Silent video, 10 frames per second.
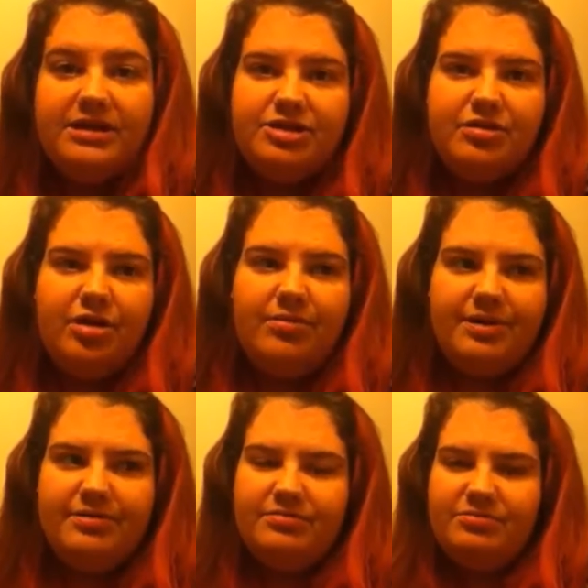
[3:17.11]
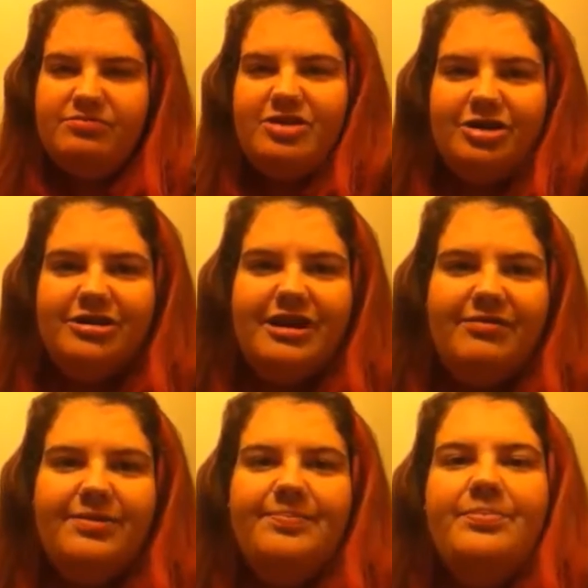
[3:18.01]
They still are, but referred at
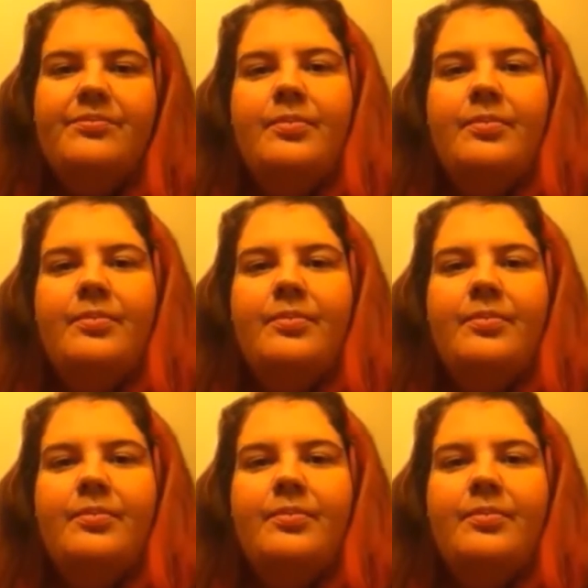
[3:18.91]
that one.